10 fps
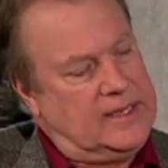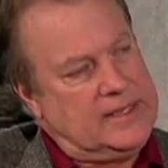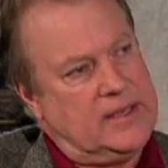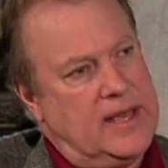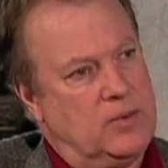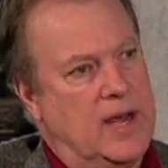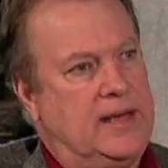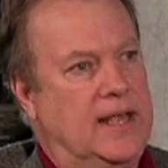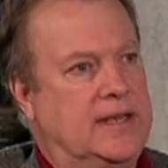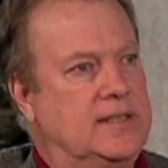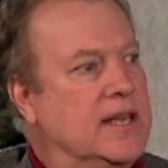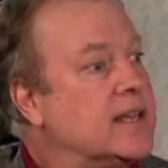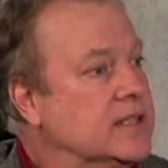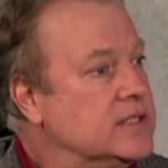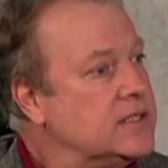You can't write like
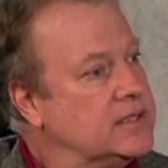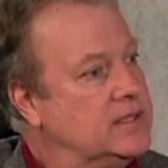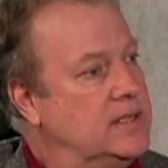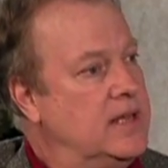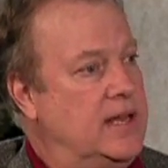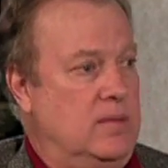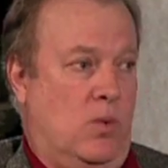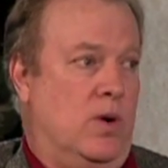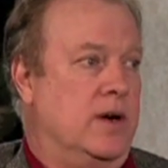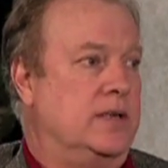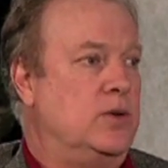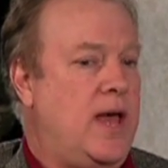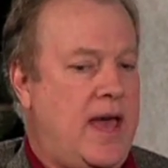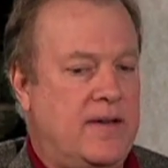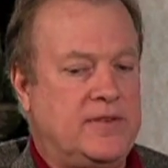Dickens anymore. You
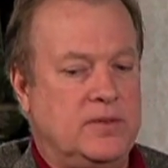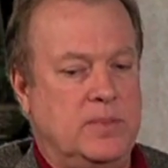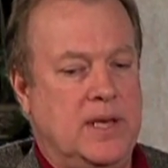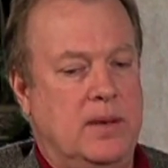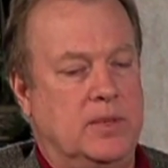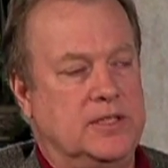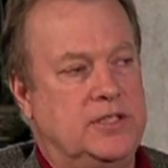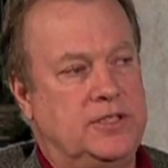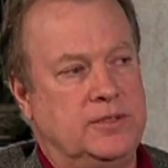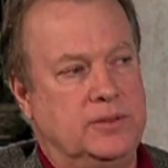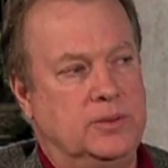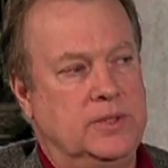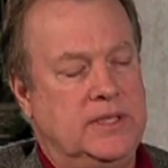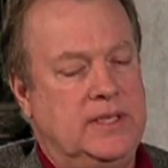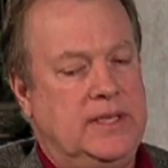have to be able to
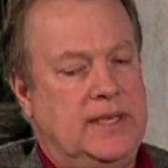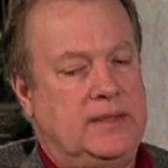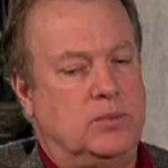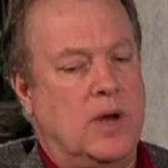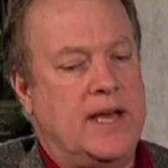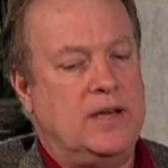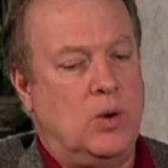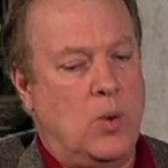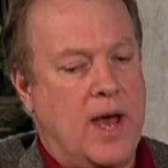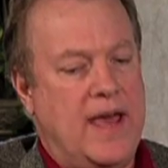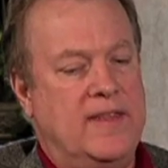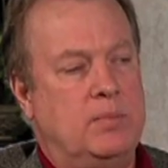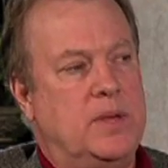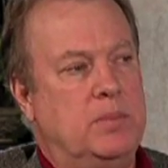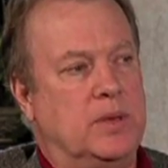write in a way
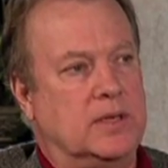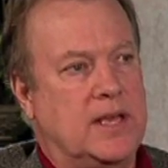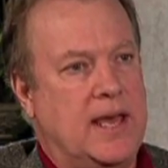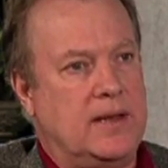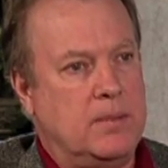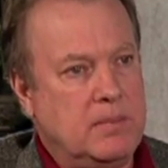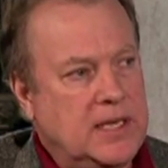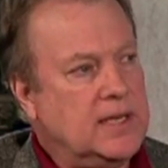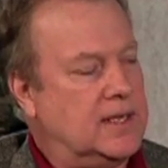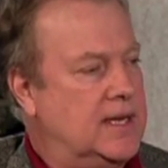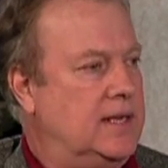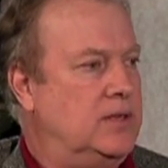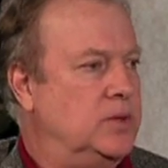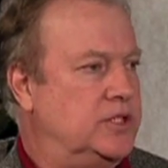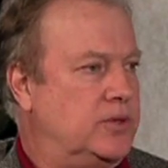that people can immediately get
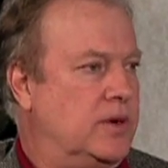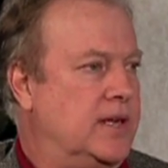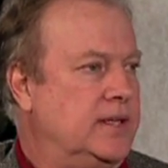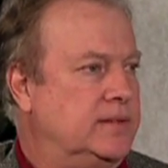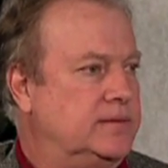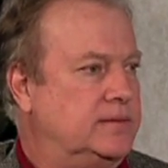into a story.